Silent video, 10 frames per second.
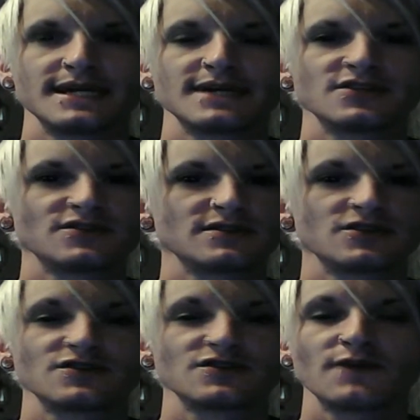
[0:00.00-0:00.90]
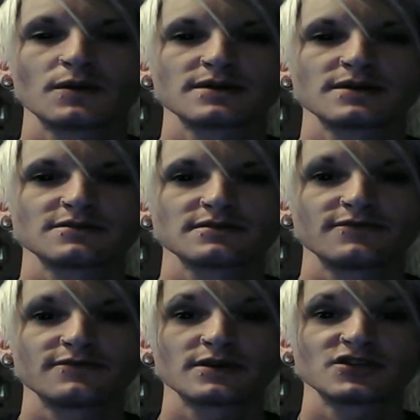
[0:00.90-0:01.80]
but yeah just just
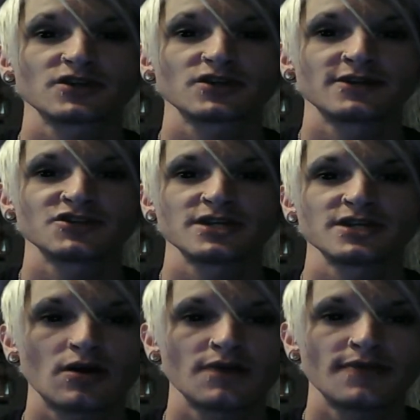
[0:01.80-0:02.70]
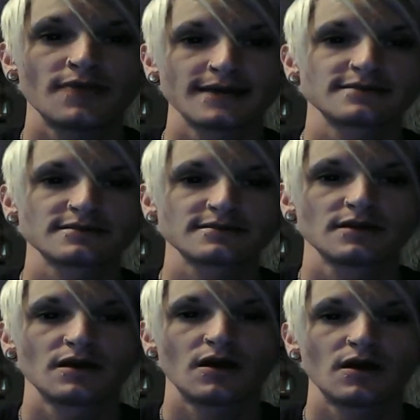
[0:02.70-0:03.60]
focus focus your energy on
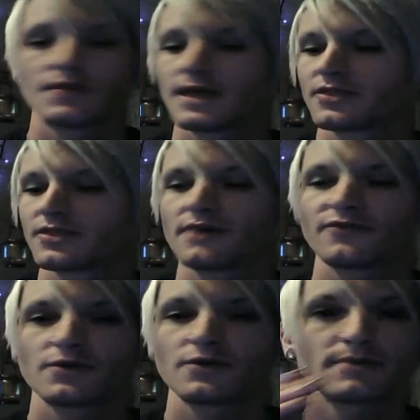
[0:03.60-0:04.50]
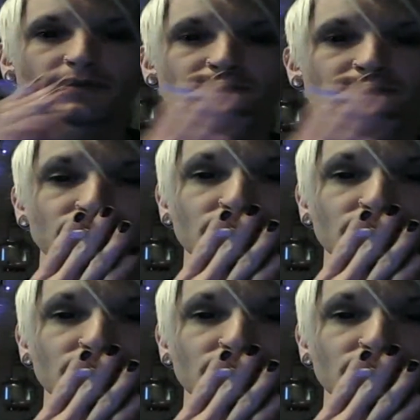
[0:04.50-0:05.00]
that on that thought form.